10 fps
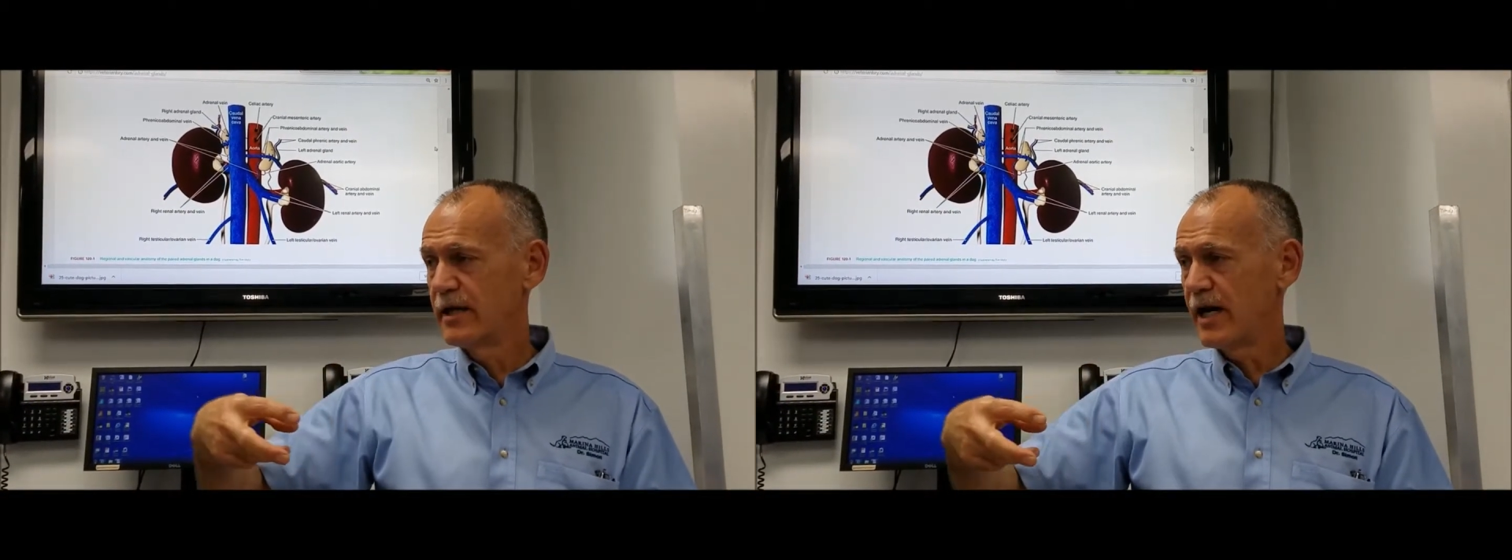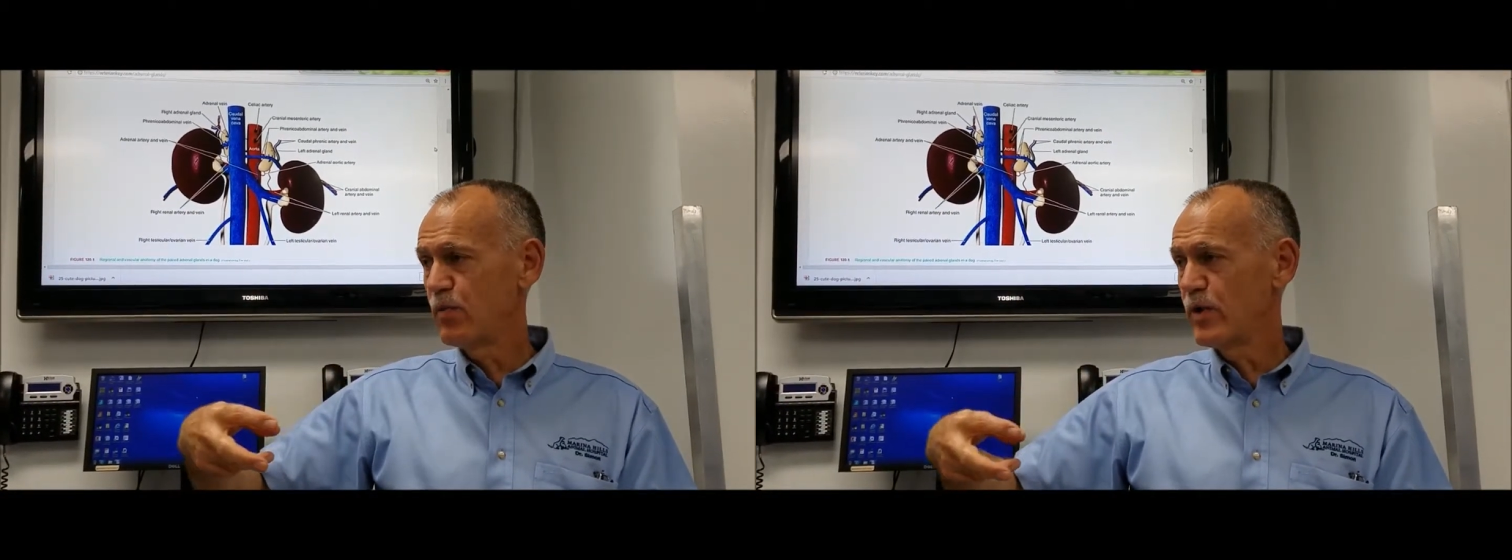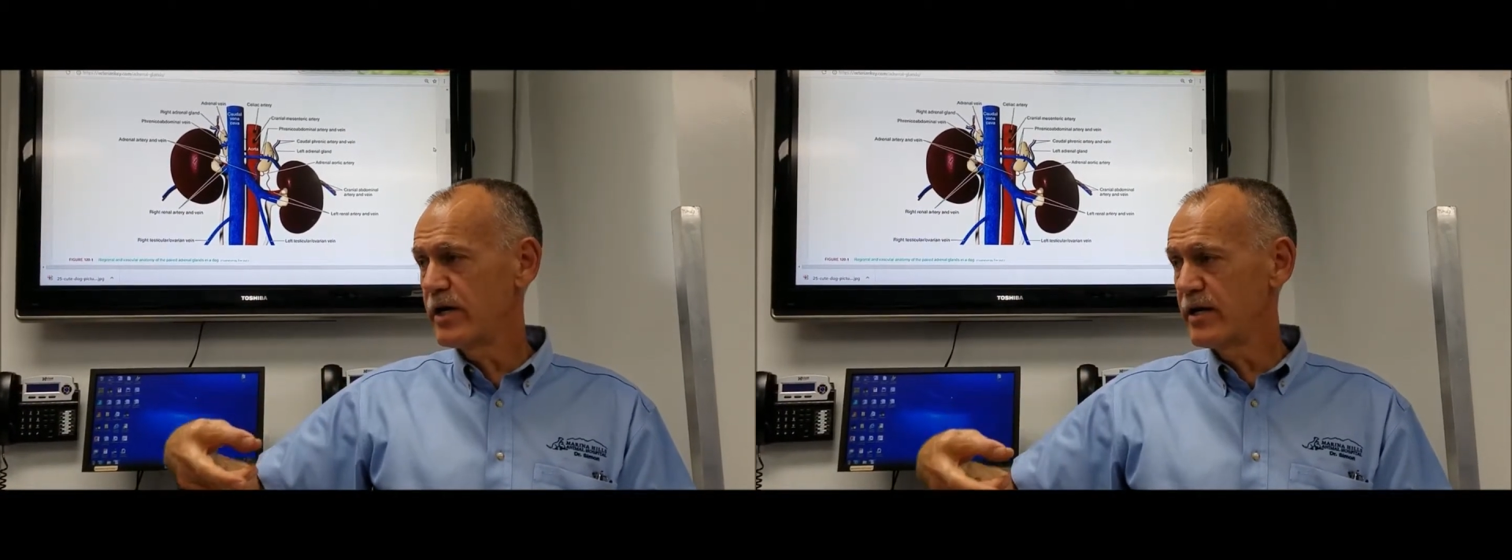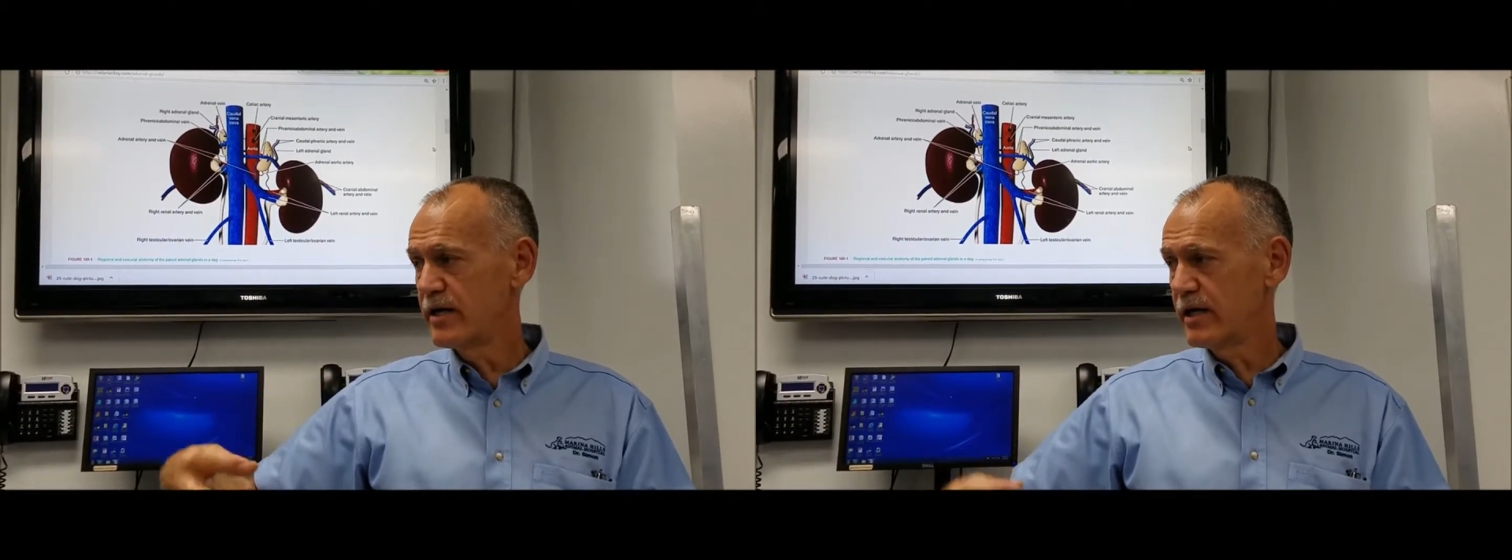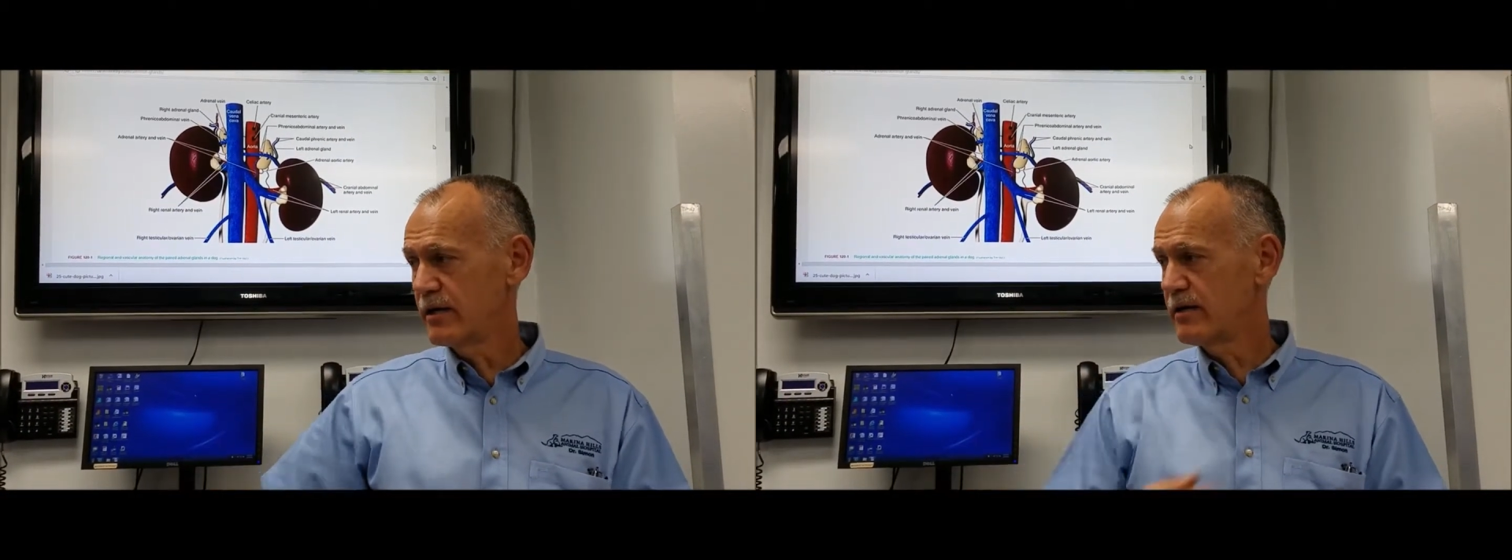and we
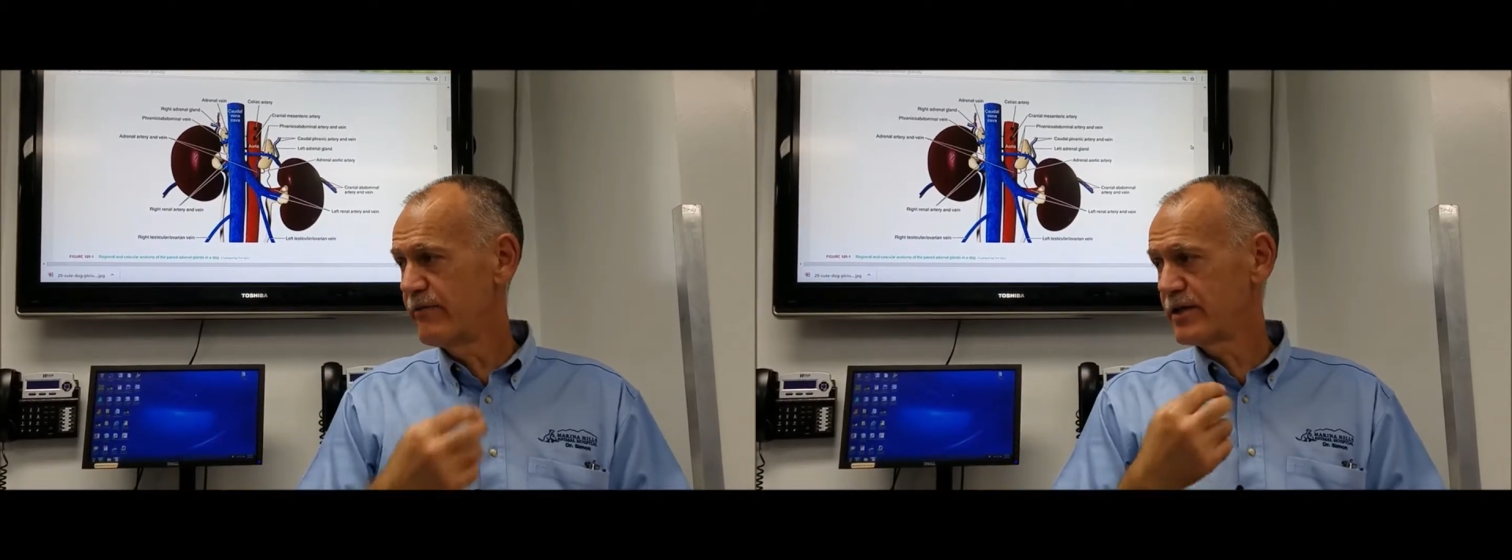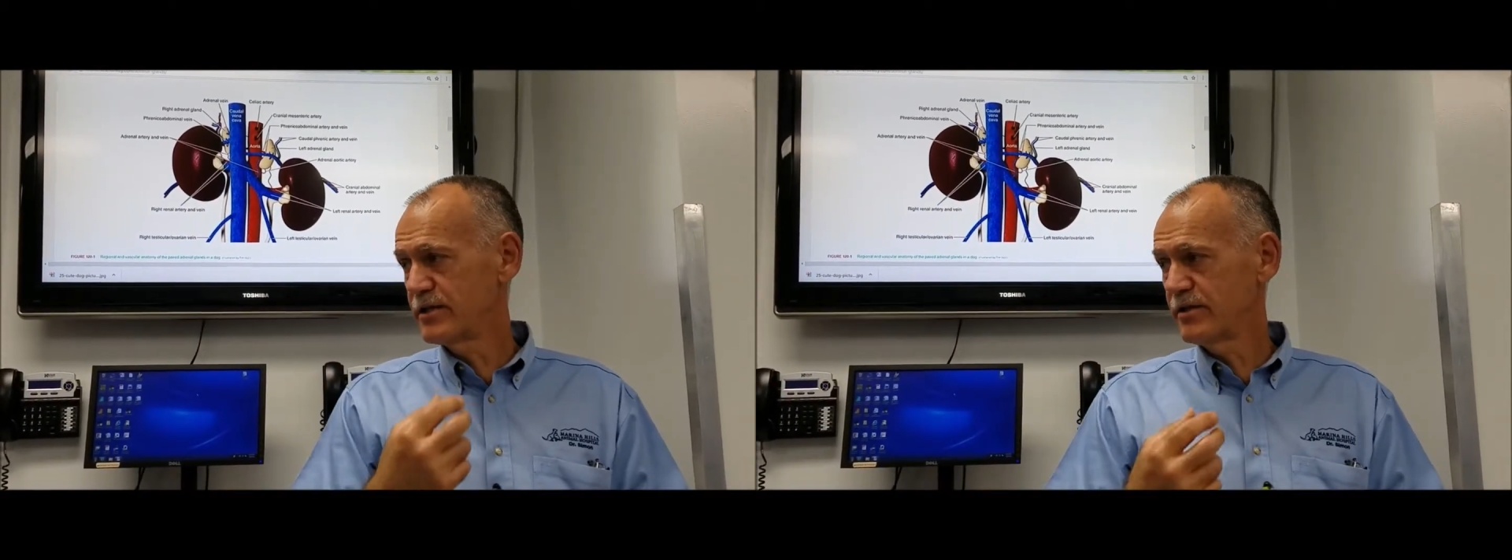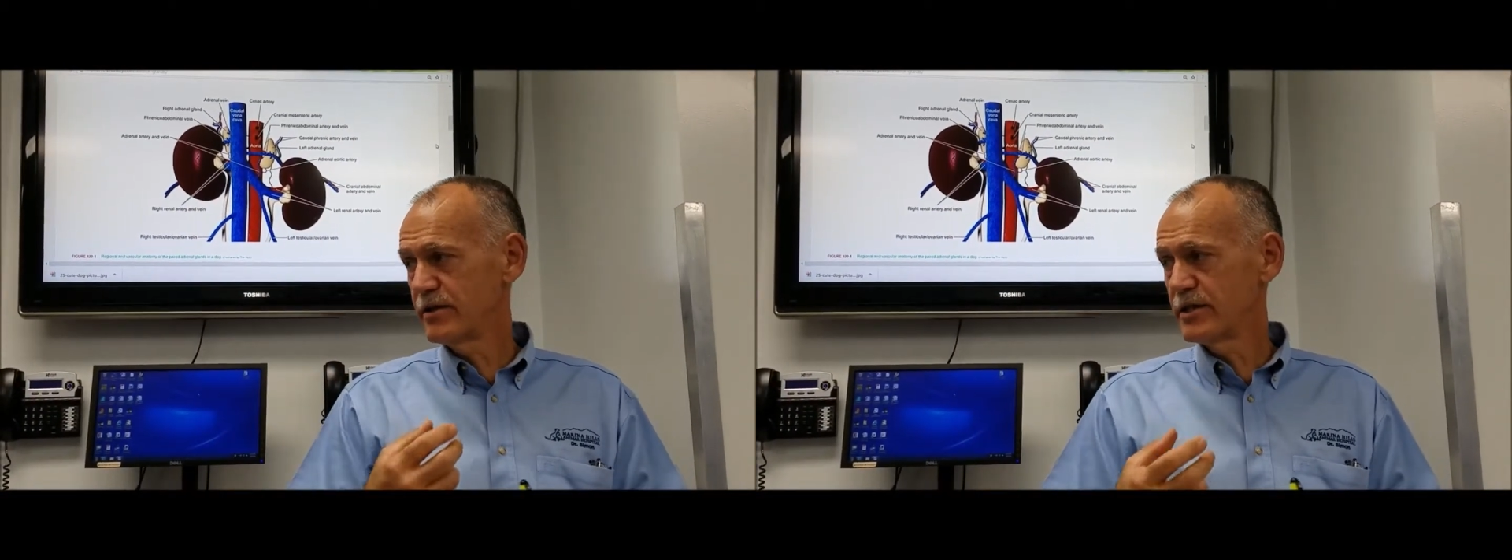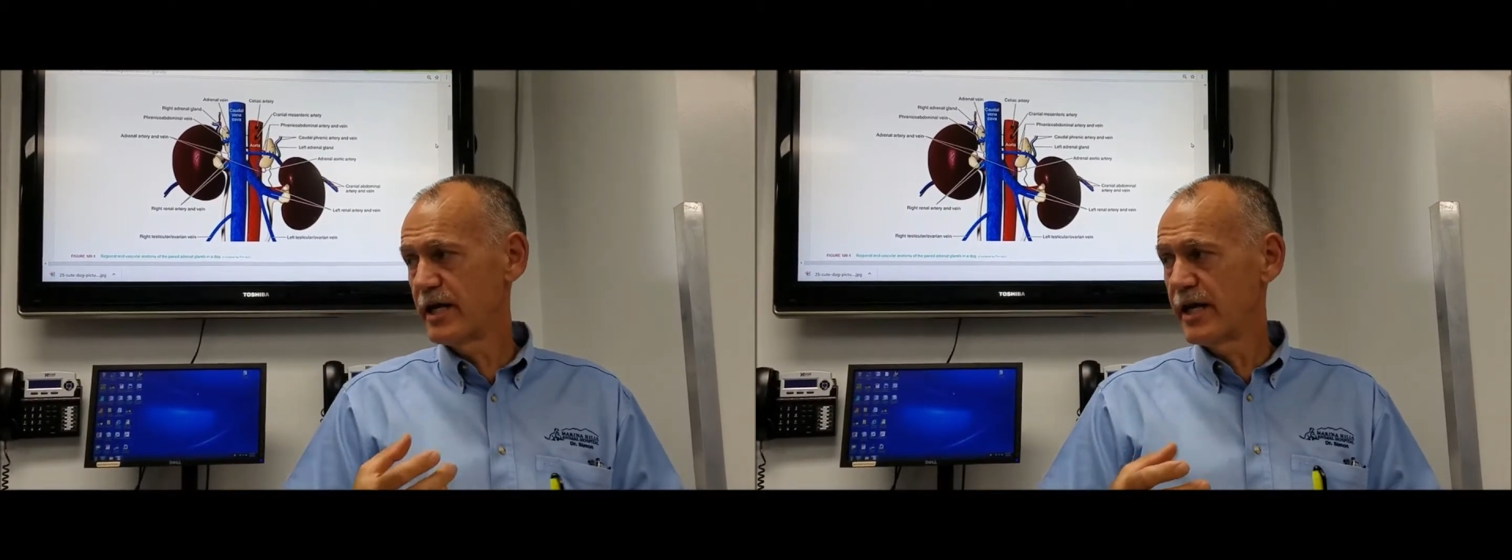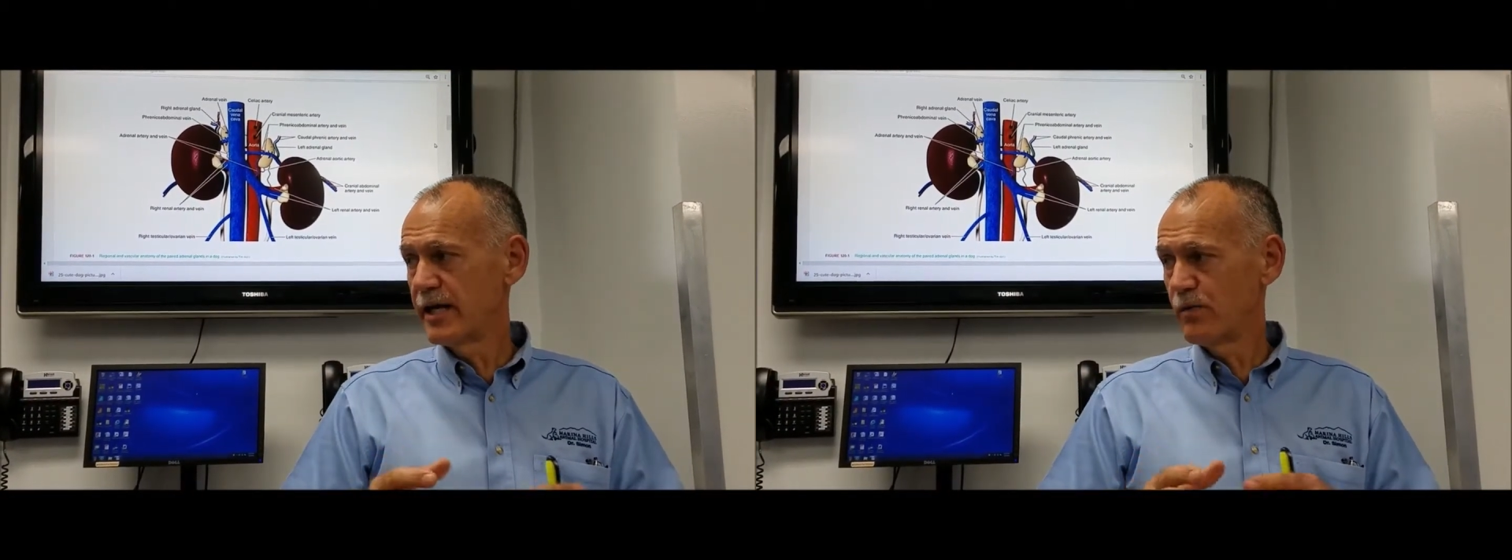cut the vessels,
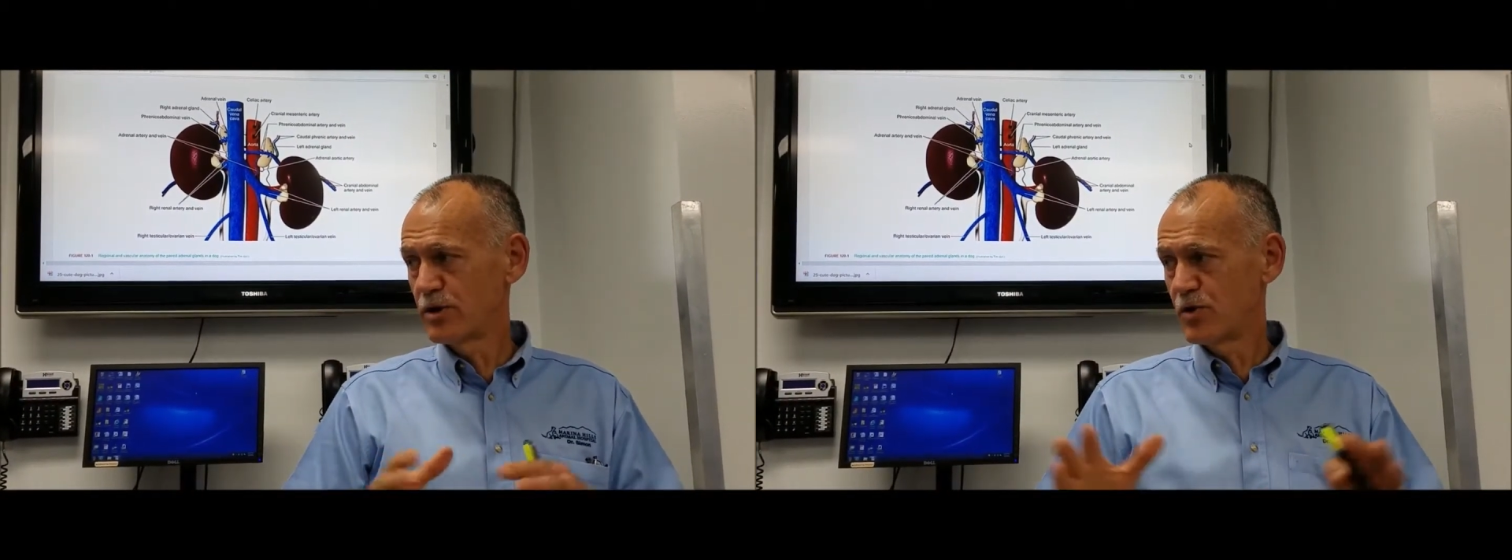and it was